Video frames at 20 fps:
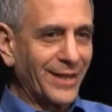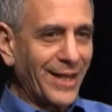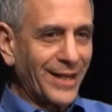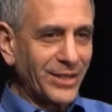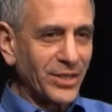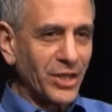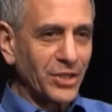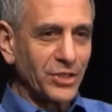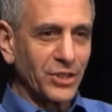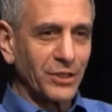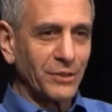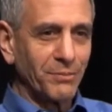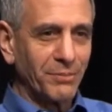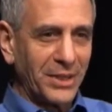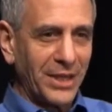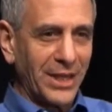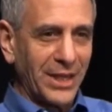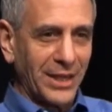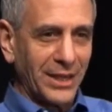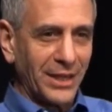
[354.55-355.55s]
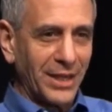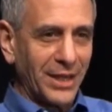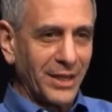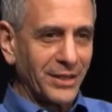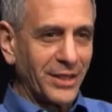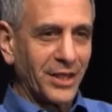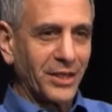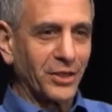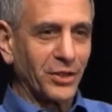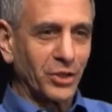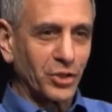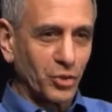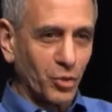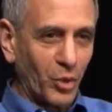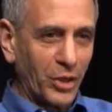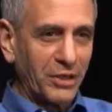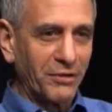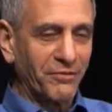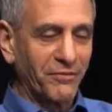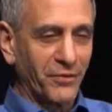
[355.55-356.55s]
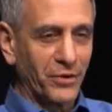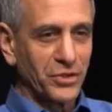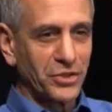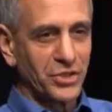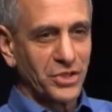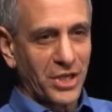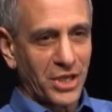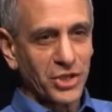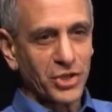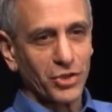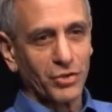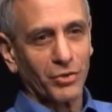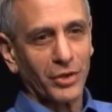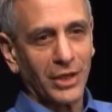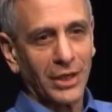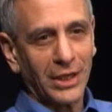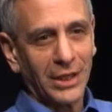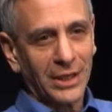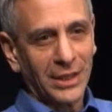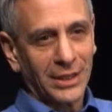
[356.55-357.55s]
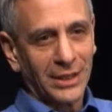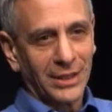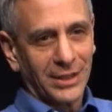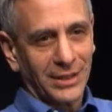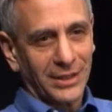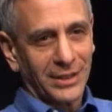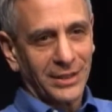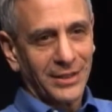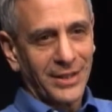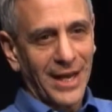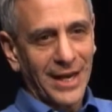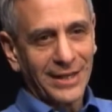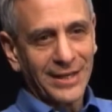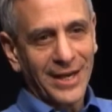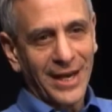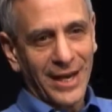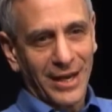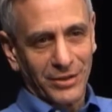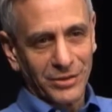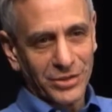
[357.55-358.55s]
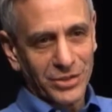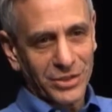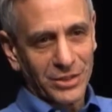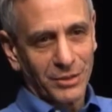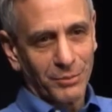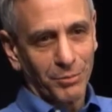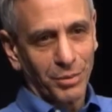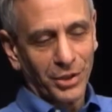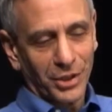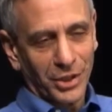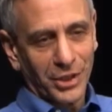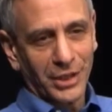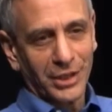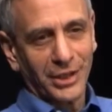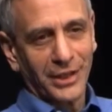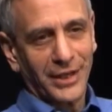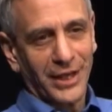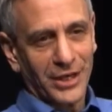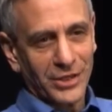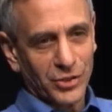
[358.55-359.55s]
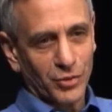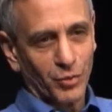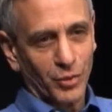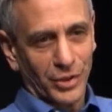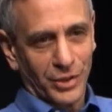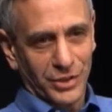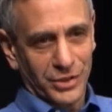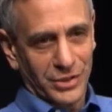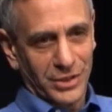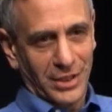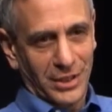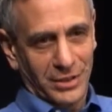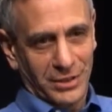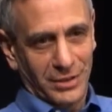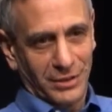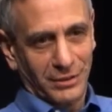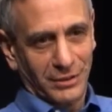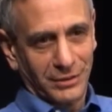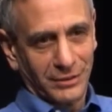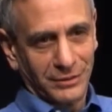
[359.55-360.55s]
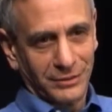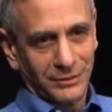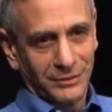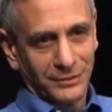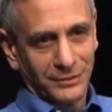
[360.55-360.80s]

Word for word: That doesn't mean that in the 21st century, that counts politically as a real estate deal.